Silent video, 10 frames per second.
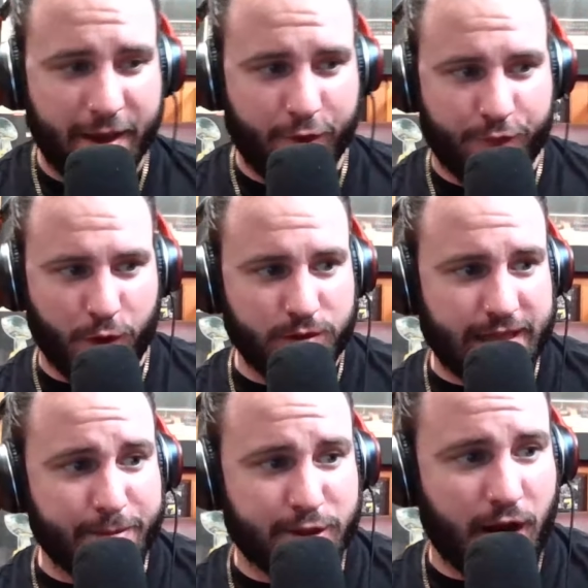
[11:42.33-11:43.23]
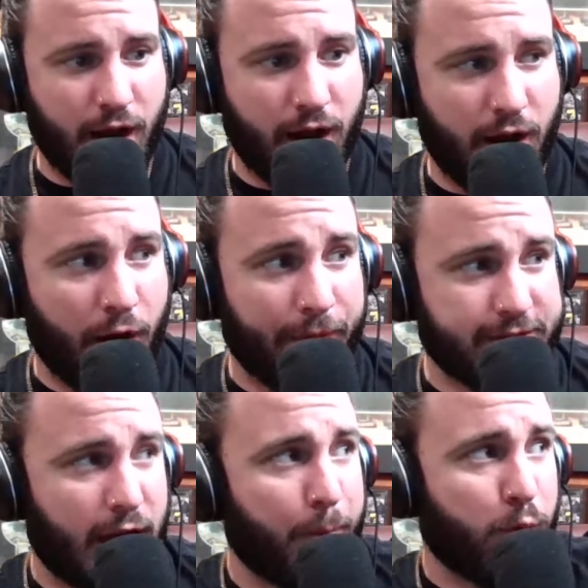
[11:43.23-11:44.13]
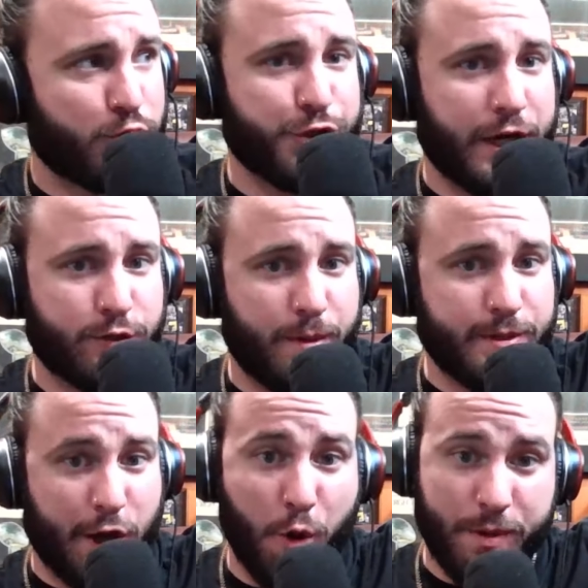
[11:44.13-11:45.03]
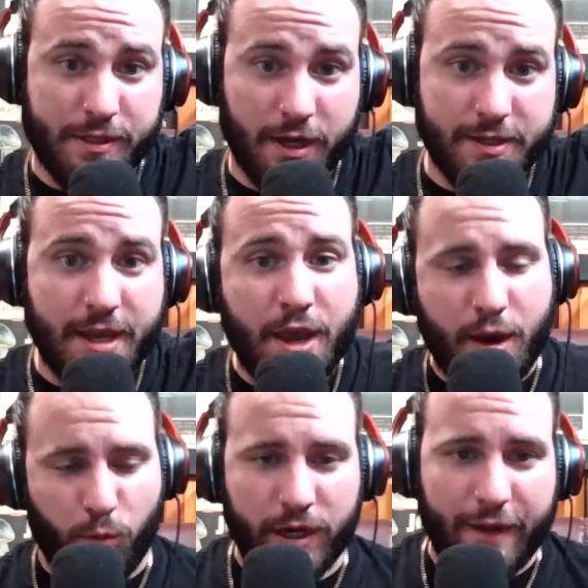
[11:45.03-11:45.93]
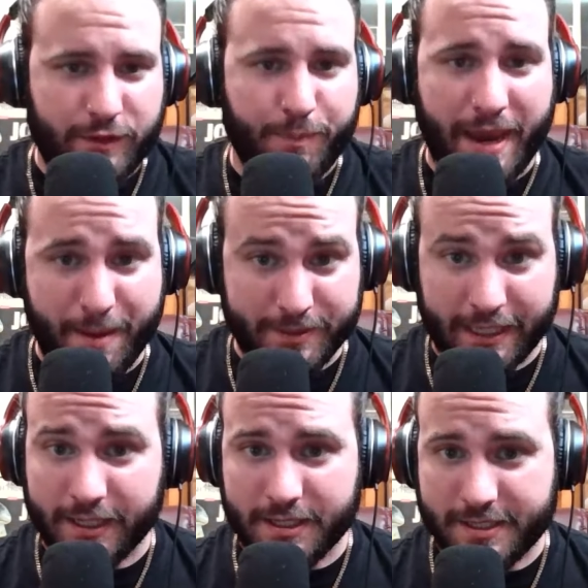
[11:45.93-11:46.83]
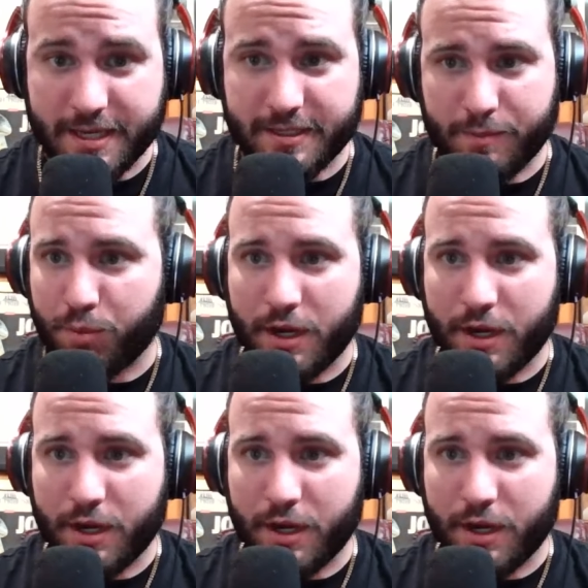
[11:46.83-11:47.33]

If Fields keeps on this upward trajectory, which I hope he does, we're going to have to pay him at the end of the season.